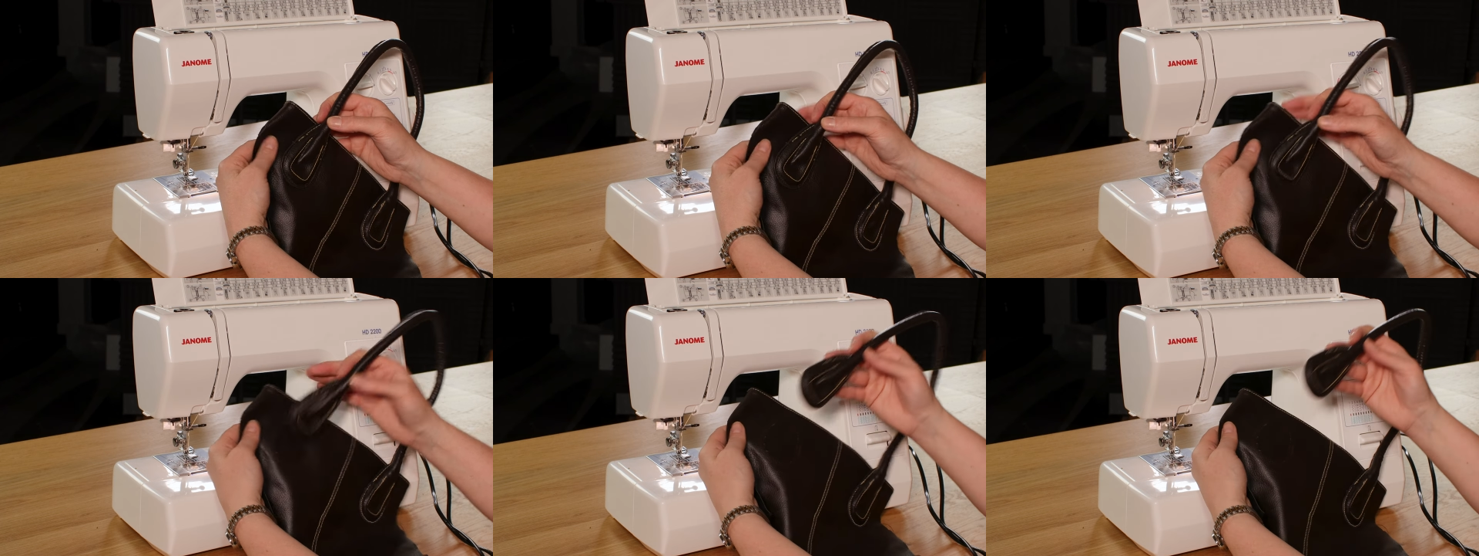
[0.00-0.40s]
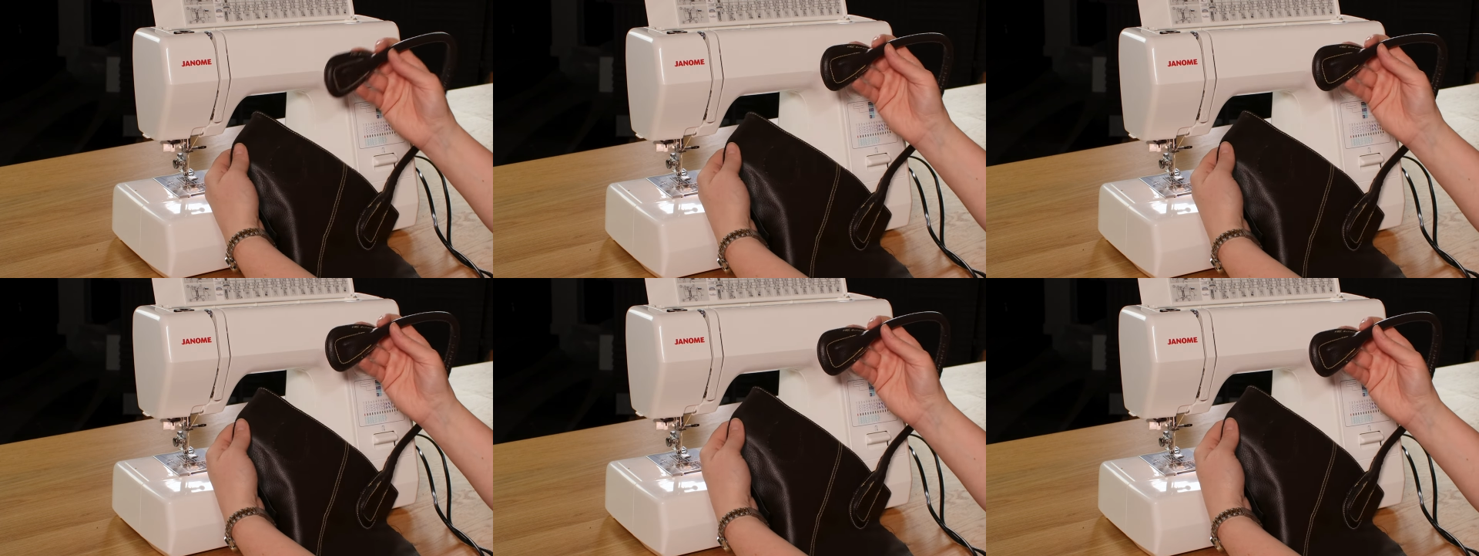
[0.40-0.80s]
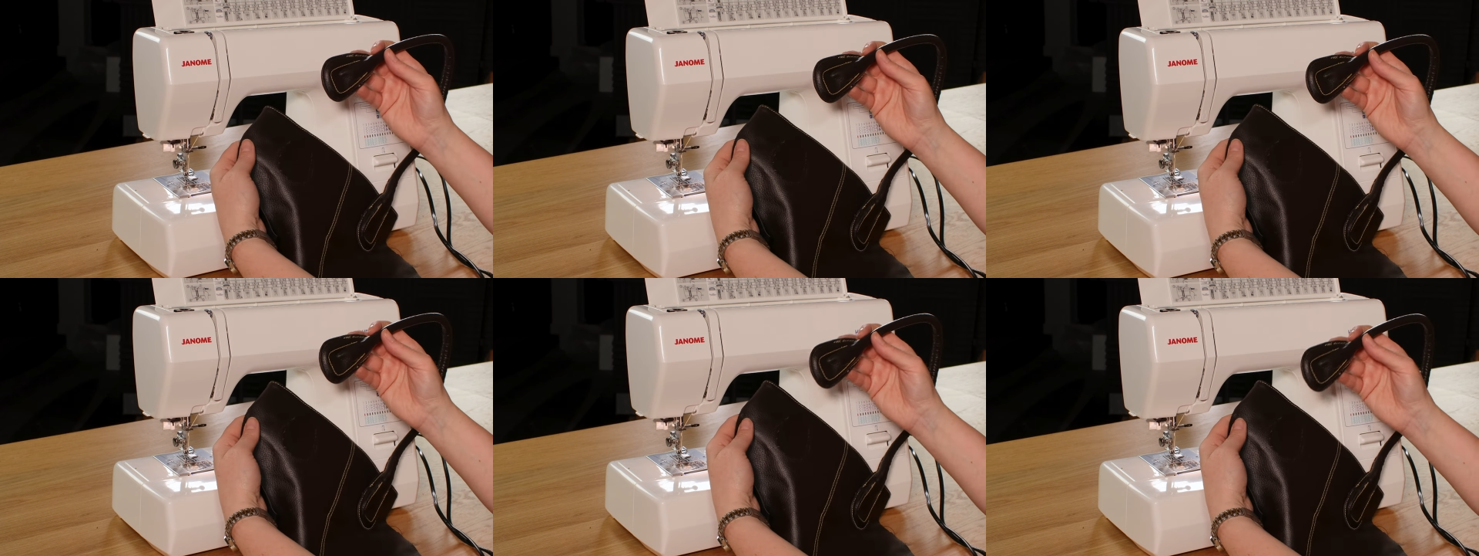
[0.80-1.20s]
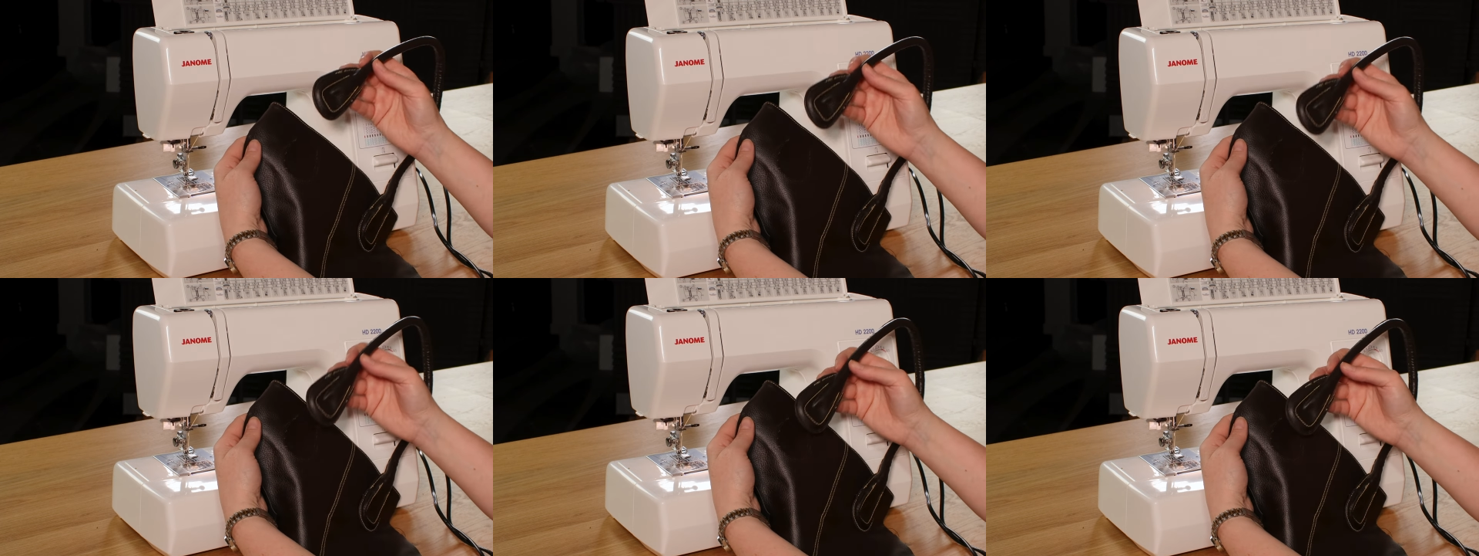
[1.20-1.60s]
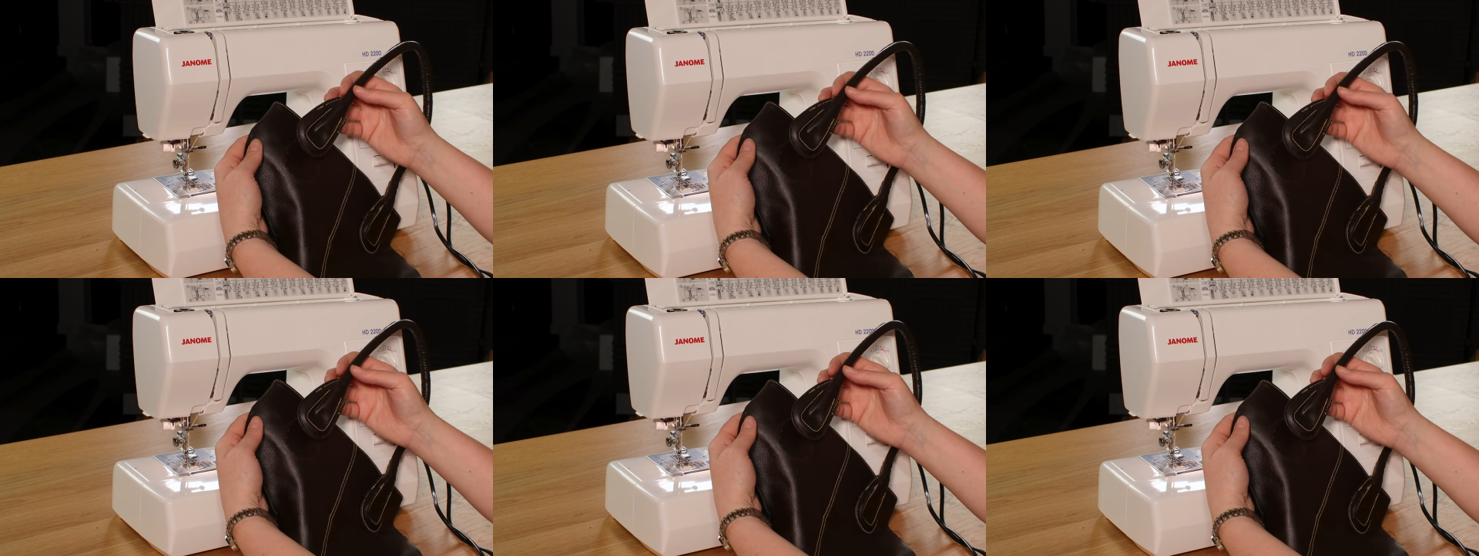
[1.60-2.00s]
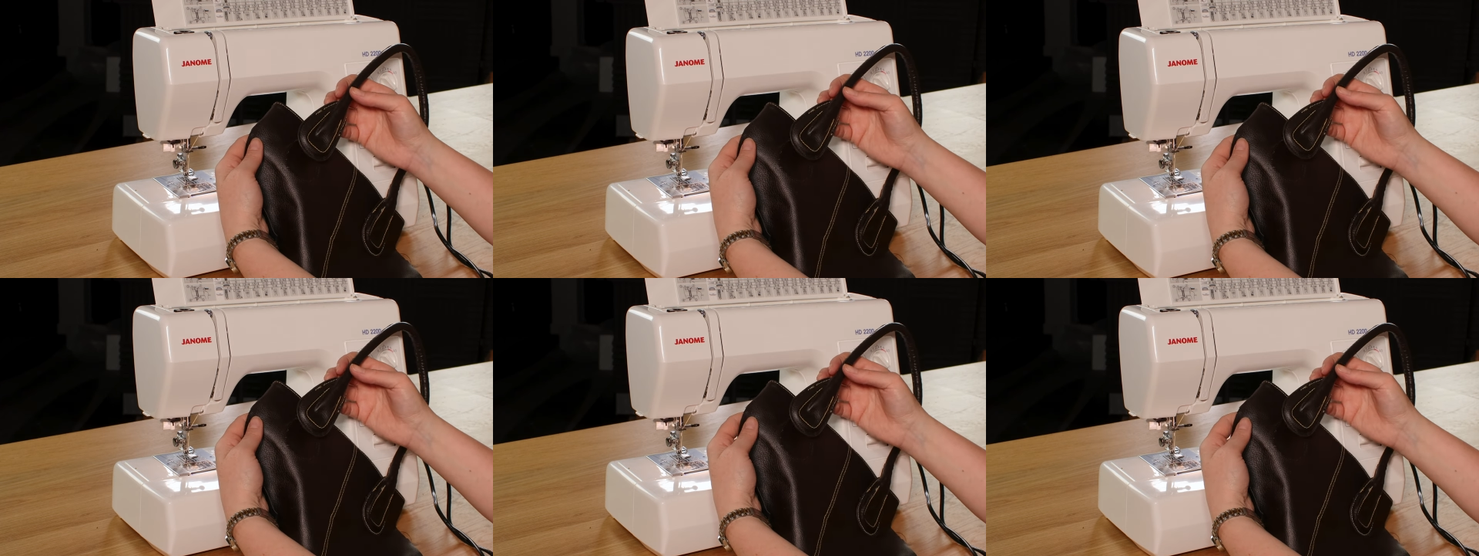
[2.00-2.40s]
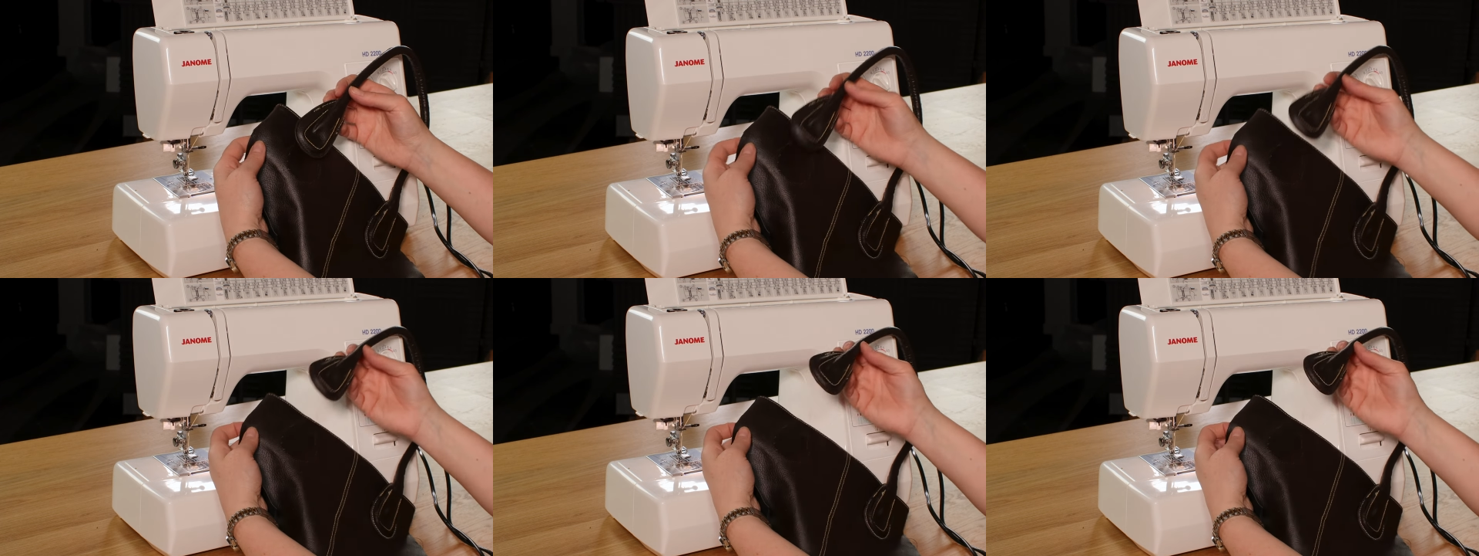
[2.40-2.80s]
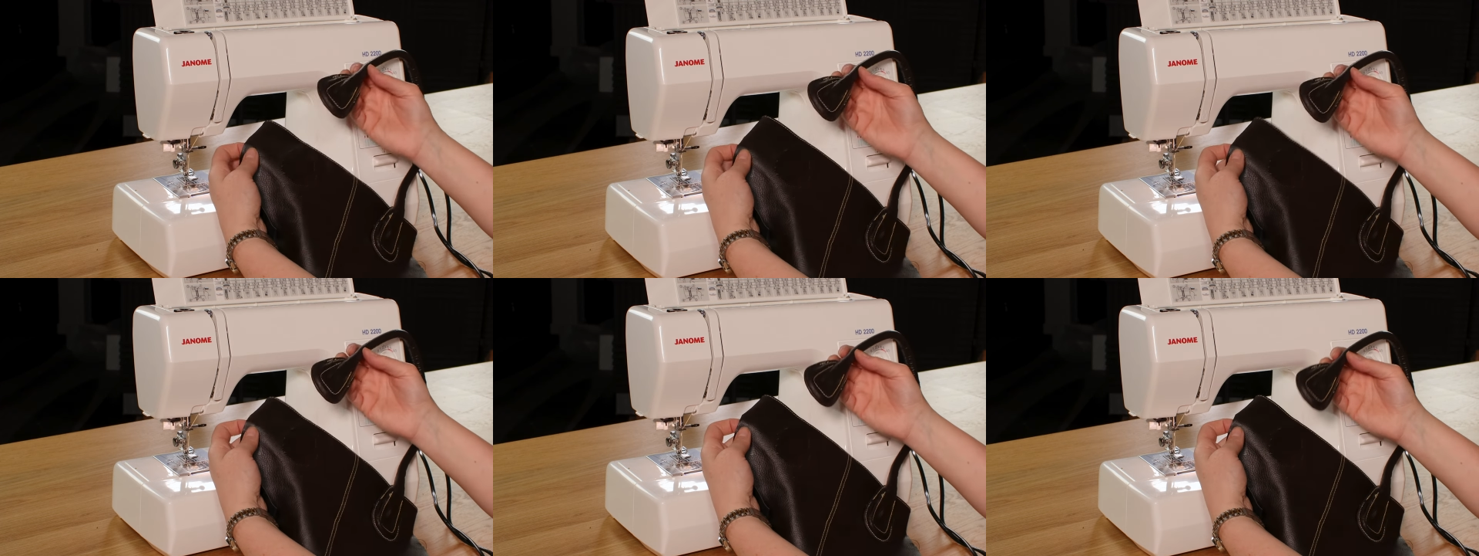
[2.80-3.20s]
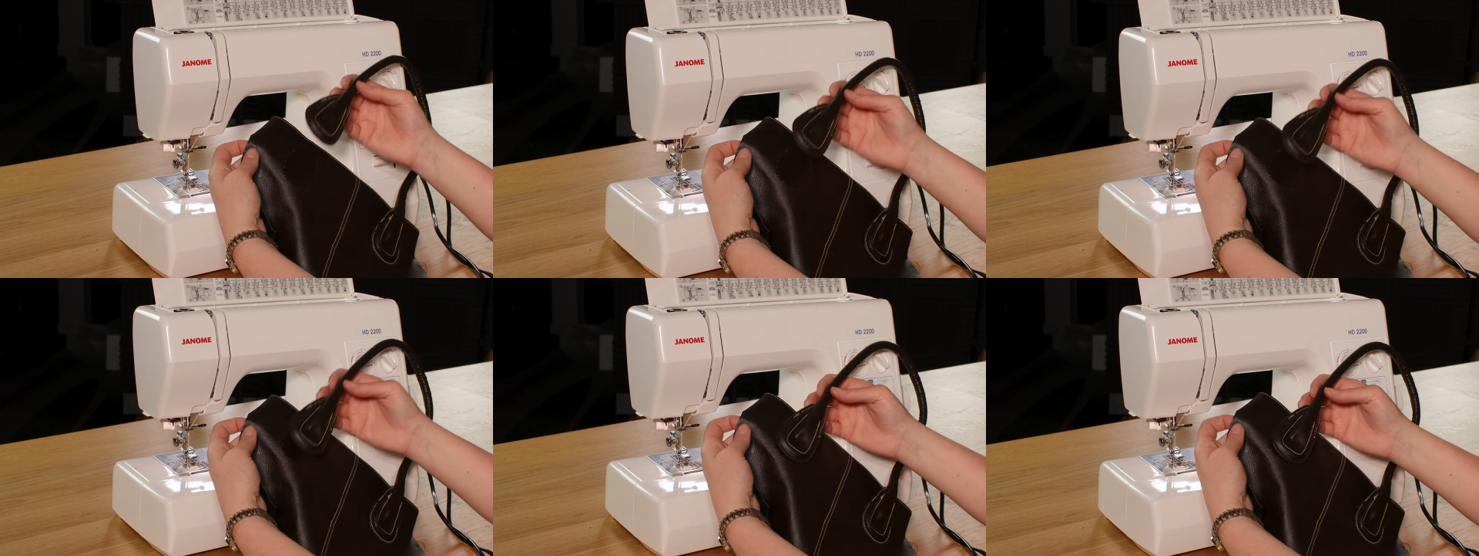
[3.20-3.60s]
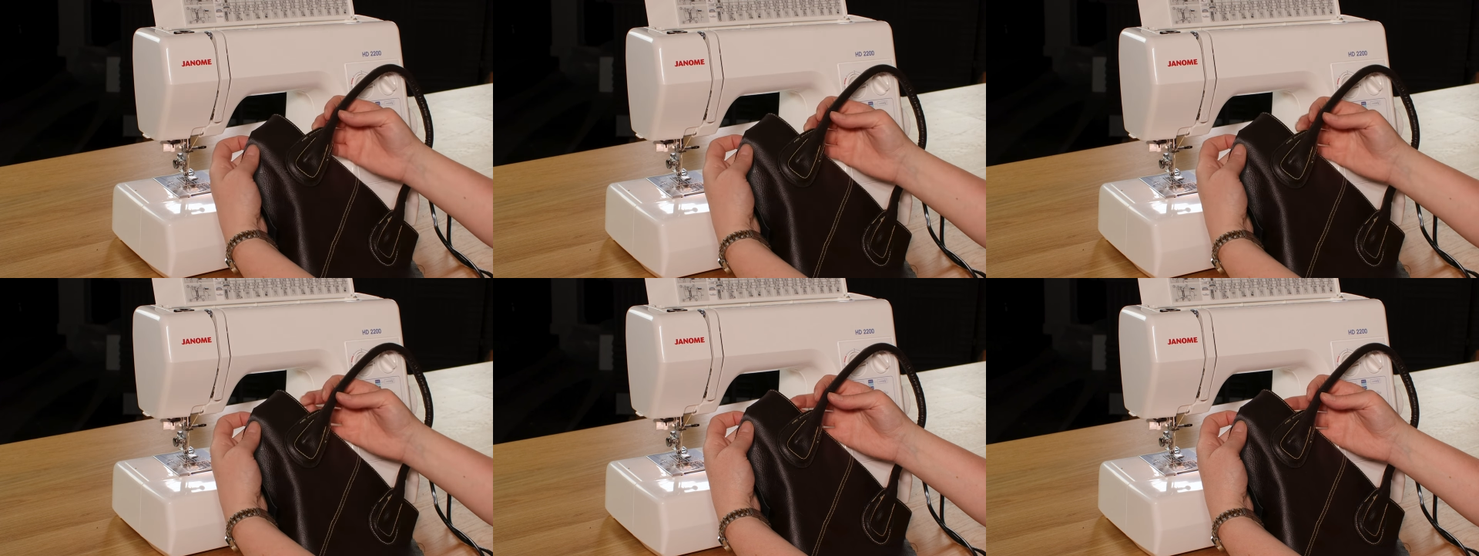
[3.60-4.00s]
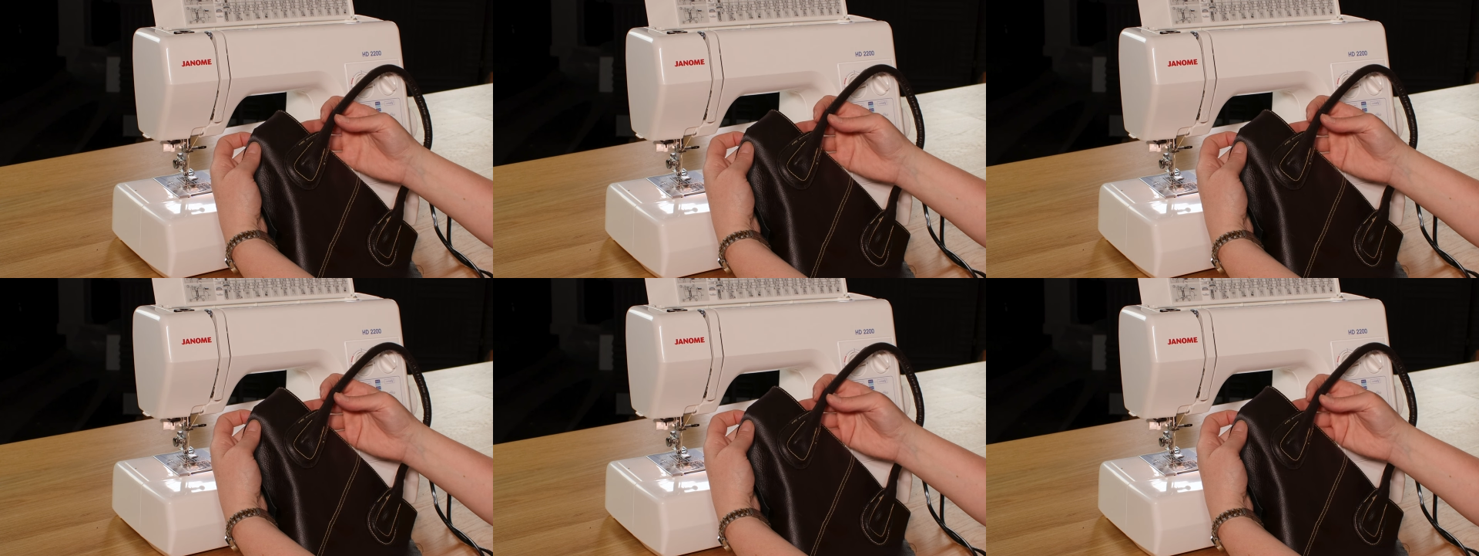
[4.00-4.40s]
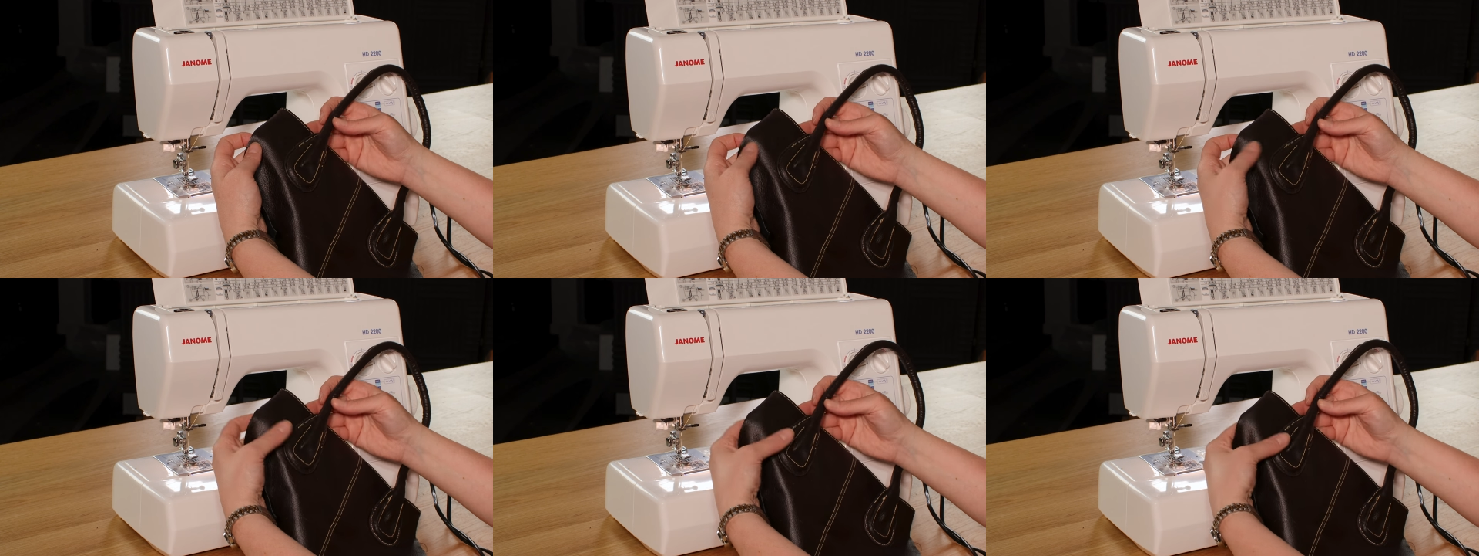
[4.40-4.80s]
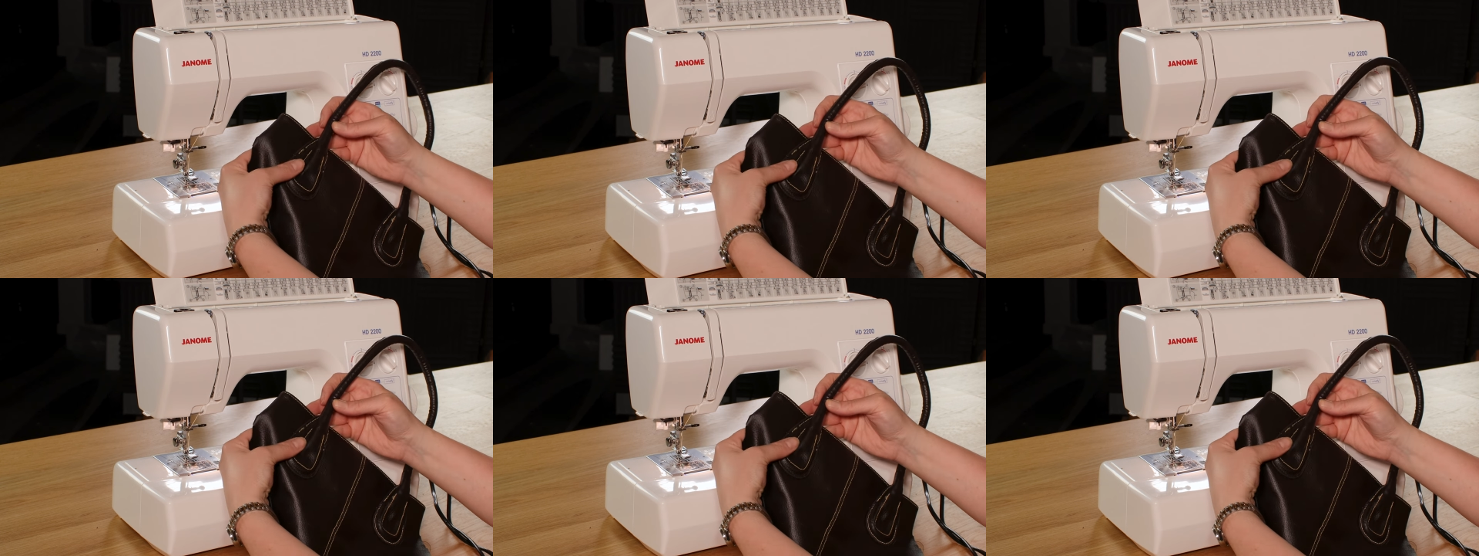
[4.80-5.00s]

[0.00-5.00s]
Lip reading: (no speaker visible)